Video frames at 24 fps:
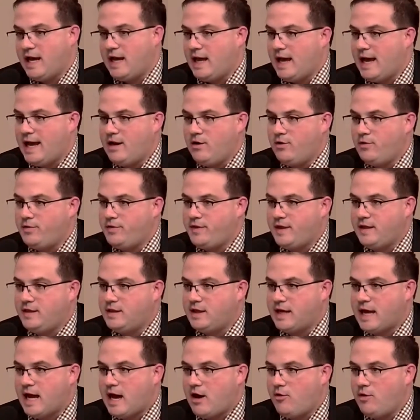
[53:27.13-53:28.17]
I don't think the
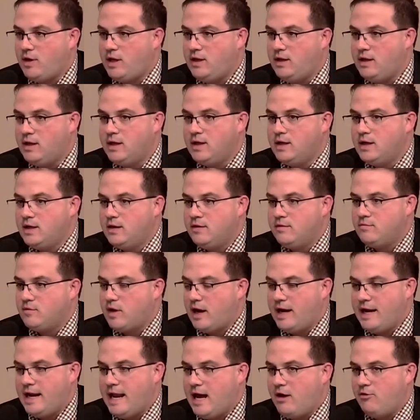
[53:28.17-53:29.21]
county
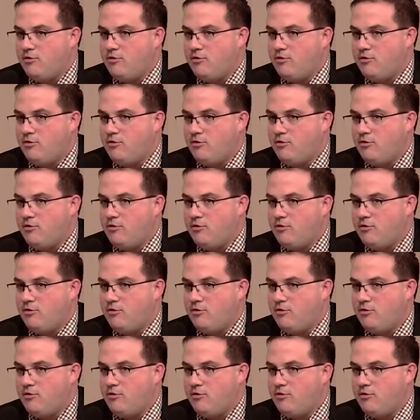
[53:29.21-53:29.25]
right now